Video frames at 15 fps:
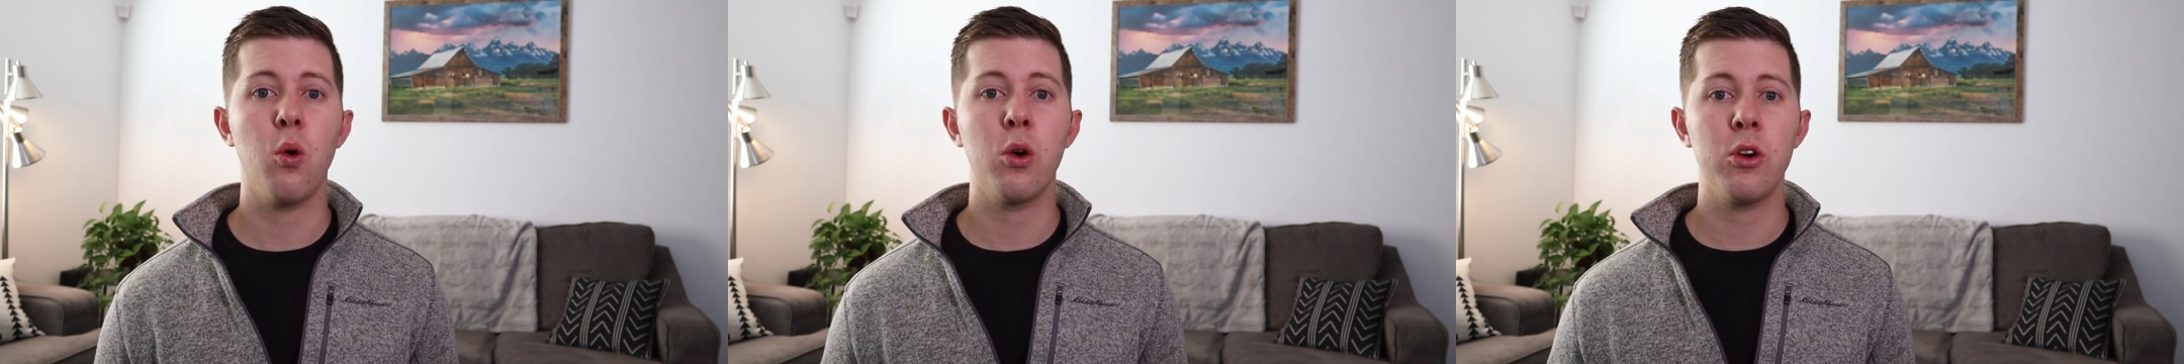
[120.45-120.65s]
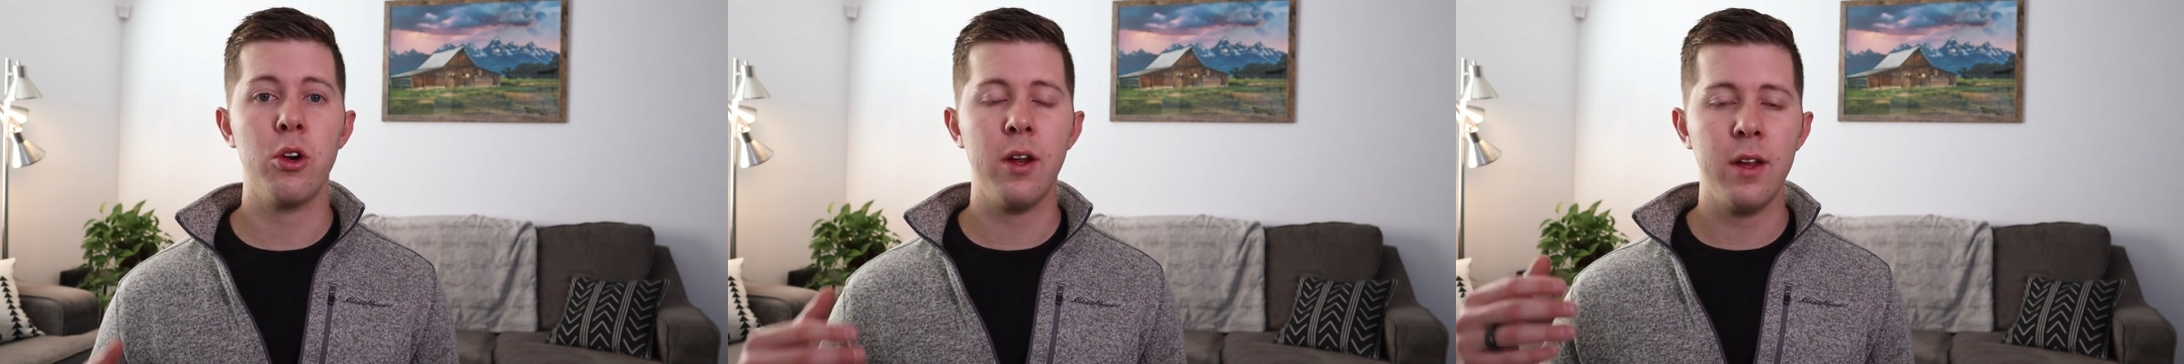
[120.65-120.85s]

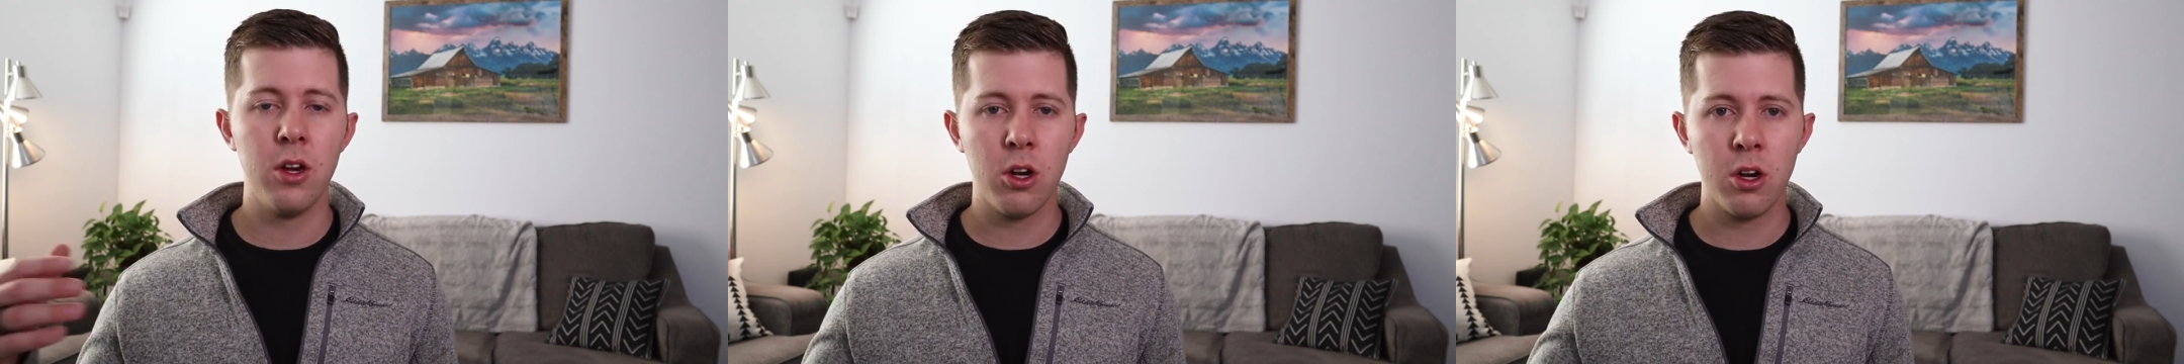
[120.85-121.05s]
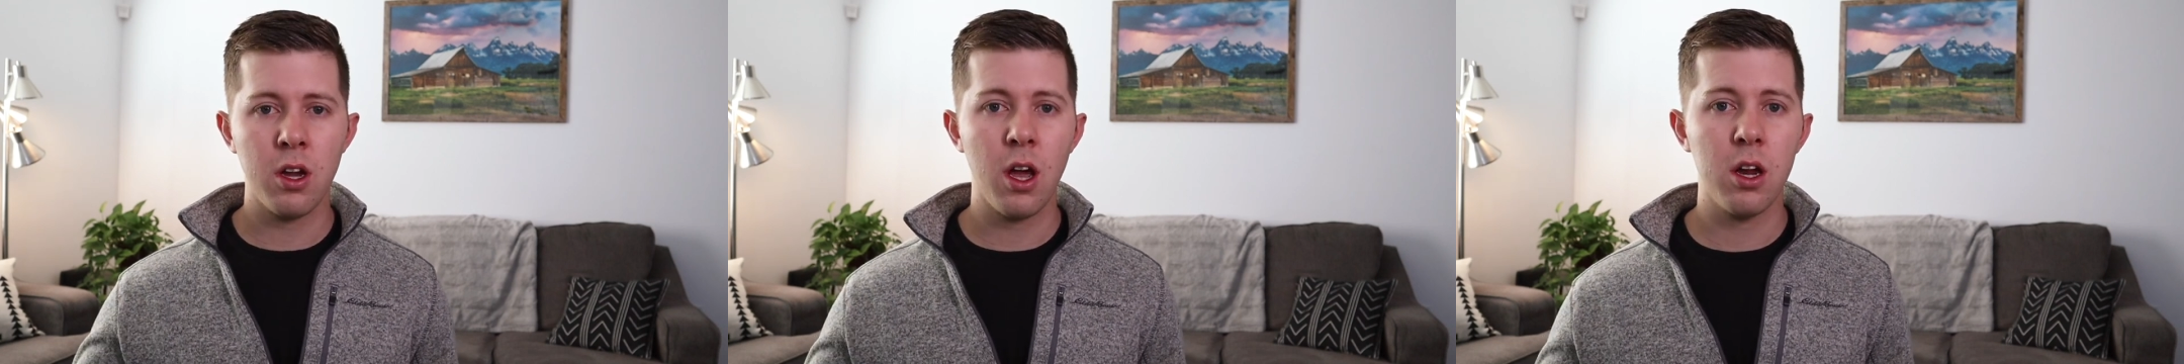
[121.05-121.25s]
ordering
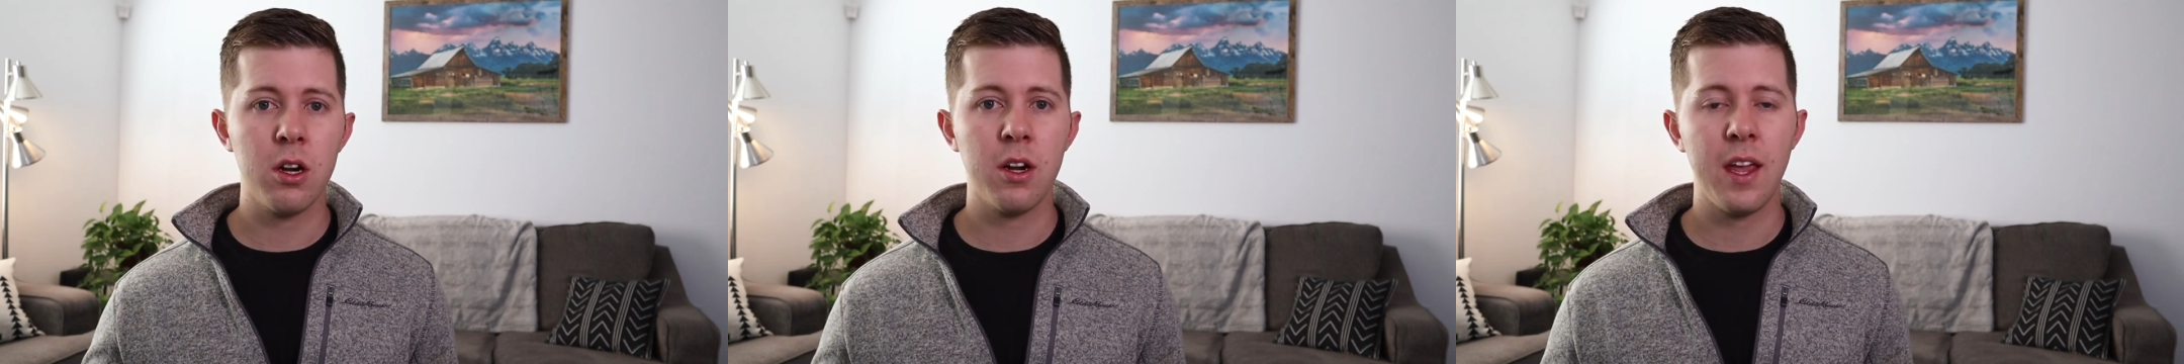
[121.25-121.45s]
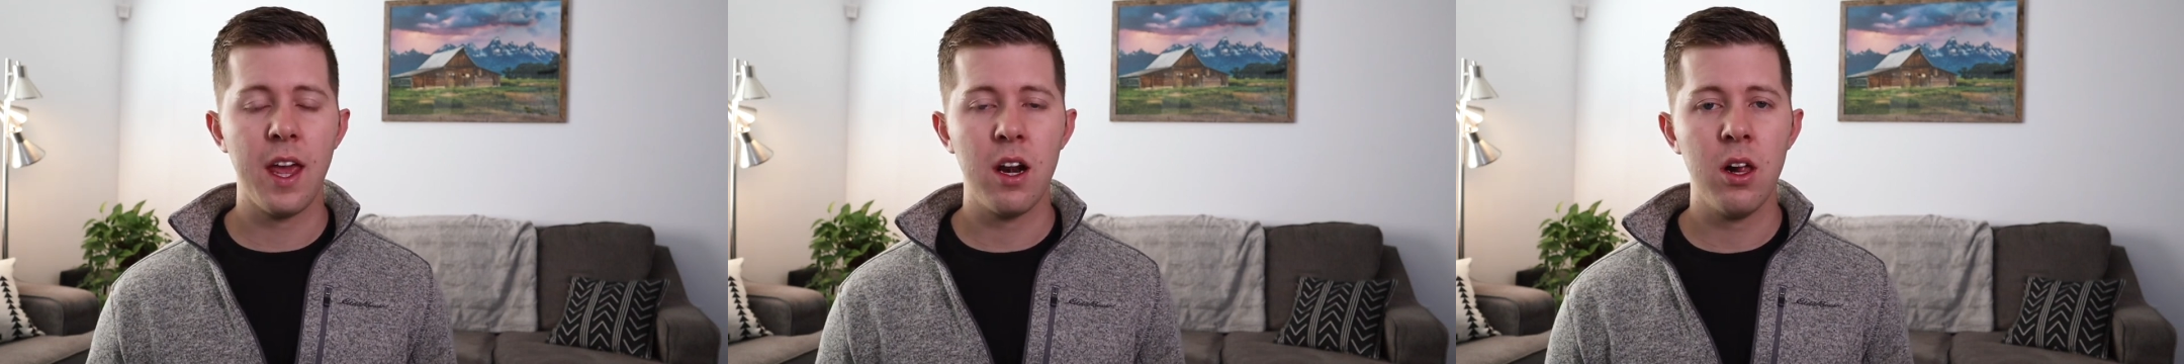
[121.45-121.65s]
your
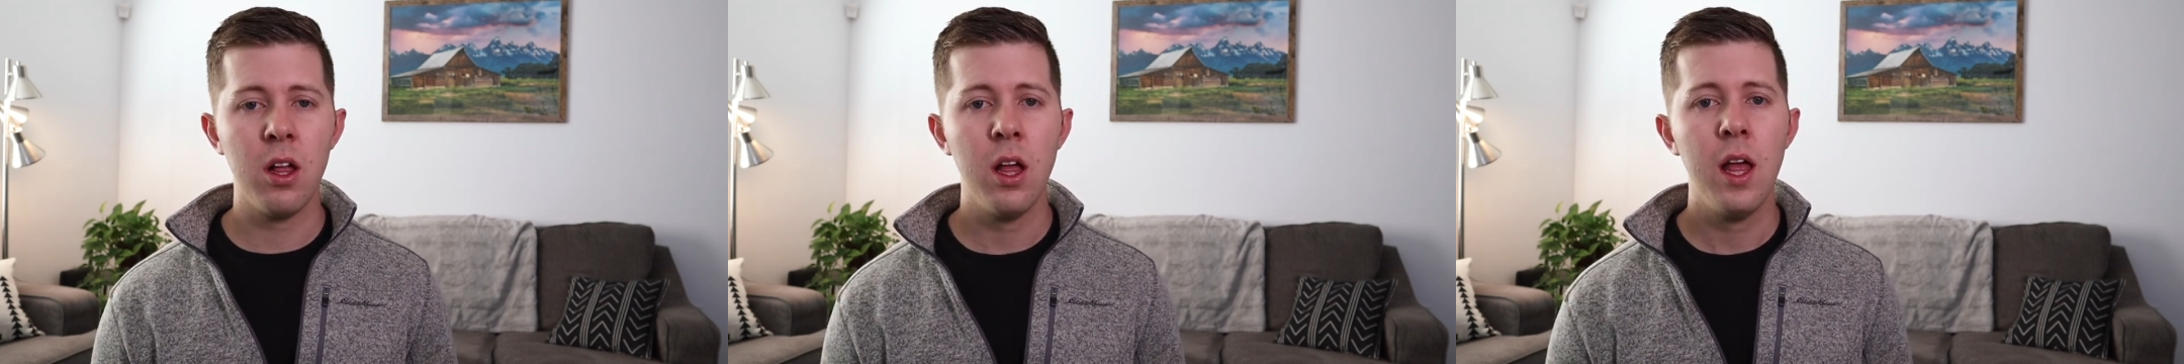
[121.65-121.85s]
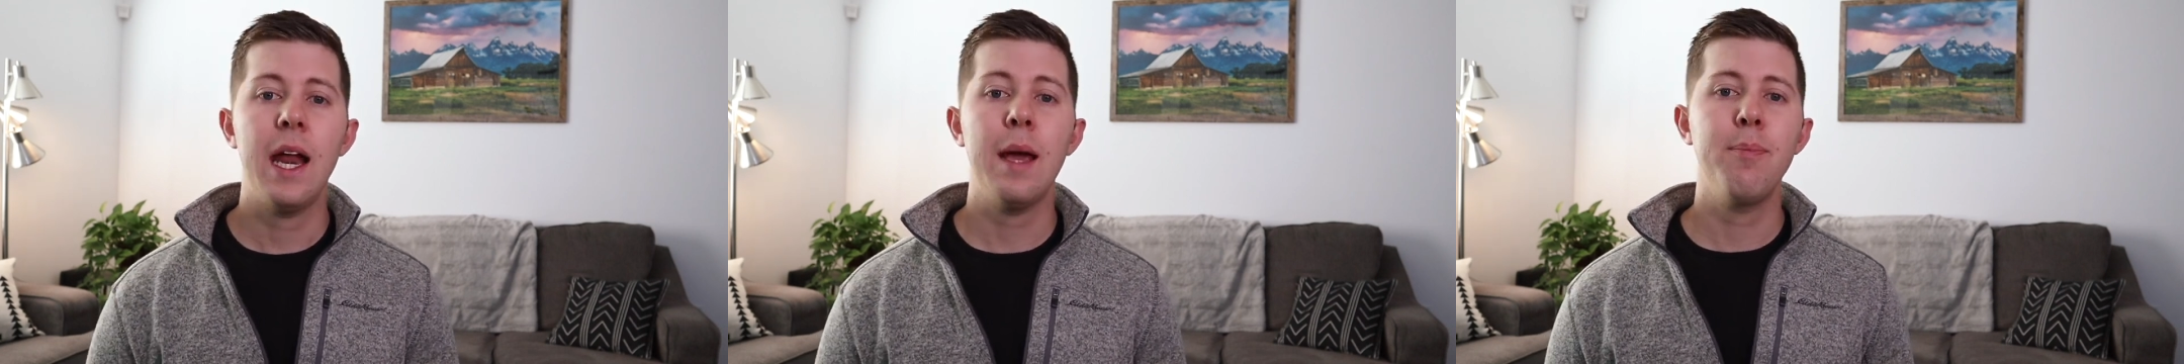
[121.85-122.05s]
Gunner kennel,
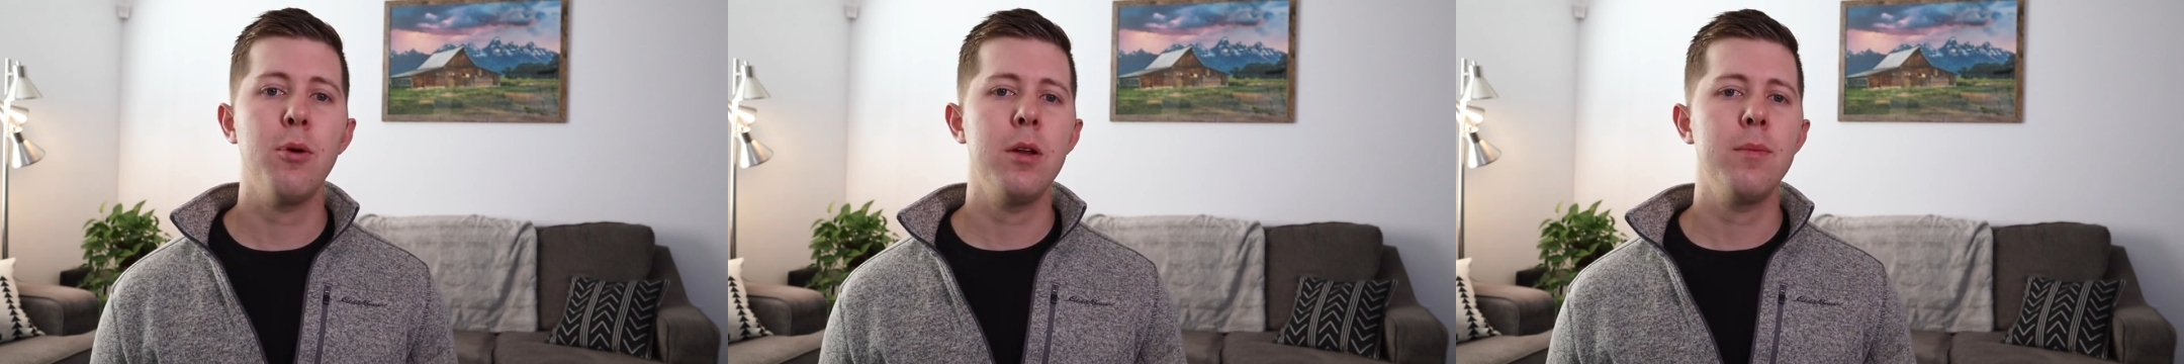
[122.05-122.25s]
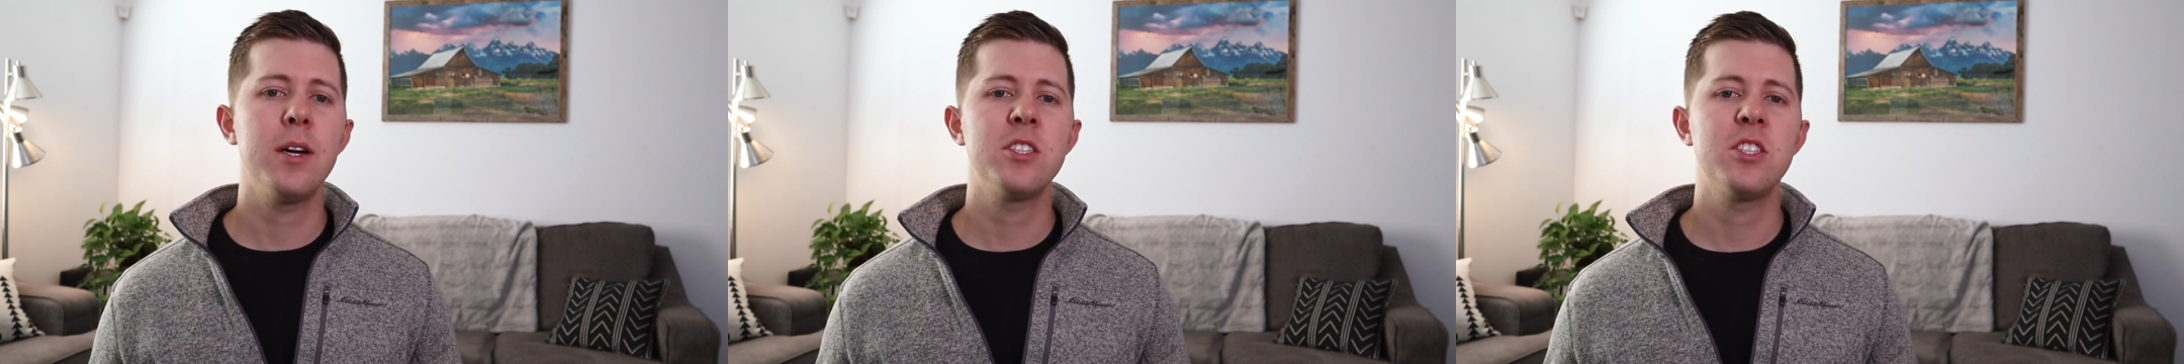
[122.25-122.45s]
and I
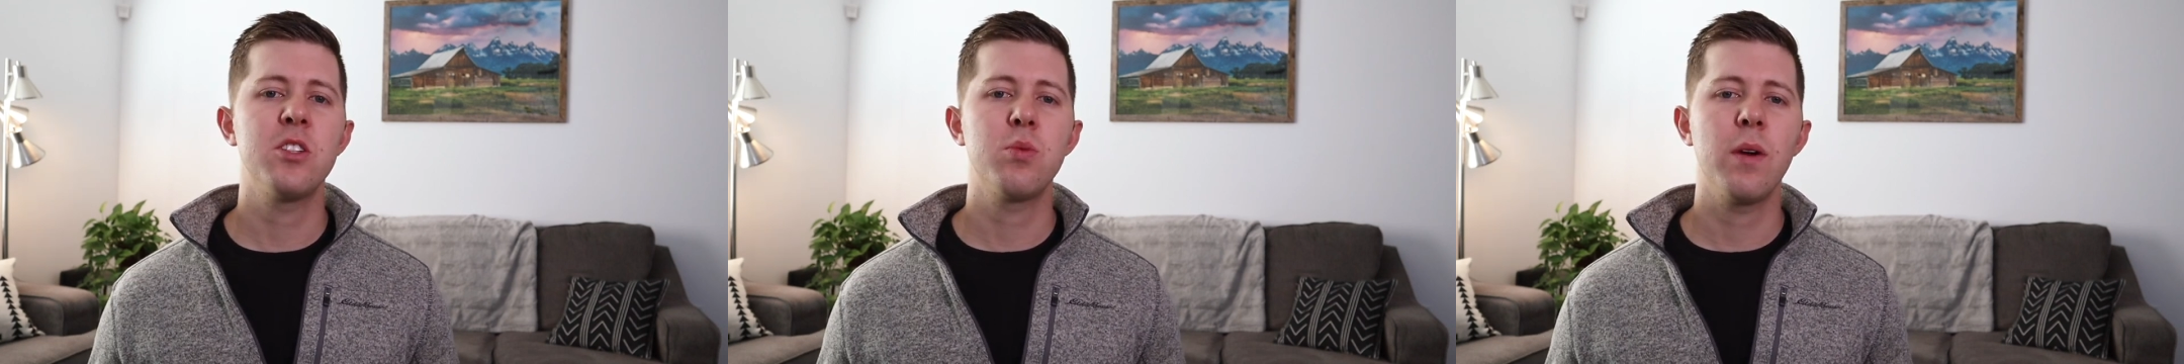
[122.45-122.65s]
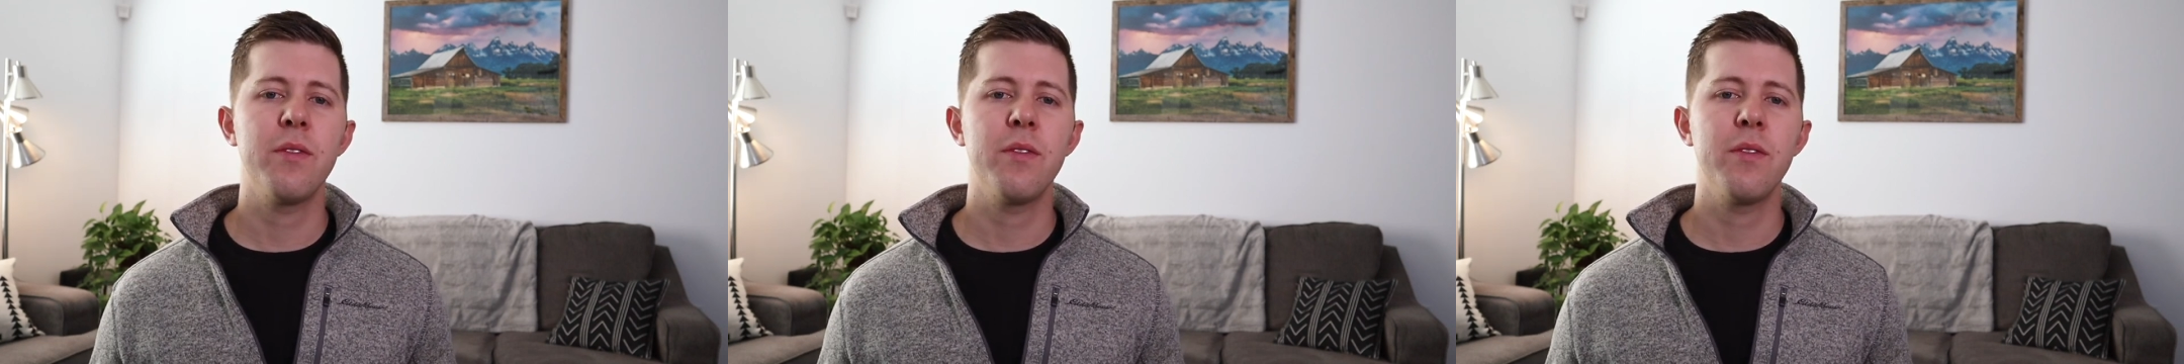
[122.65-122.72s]
pretty much just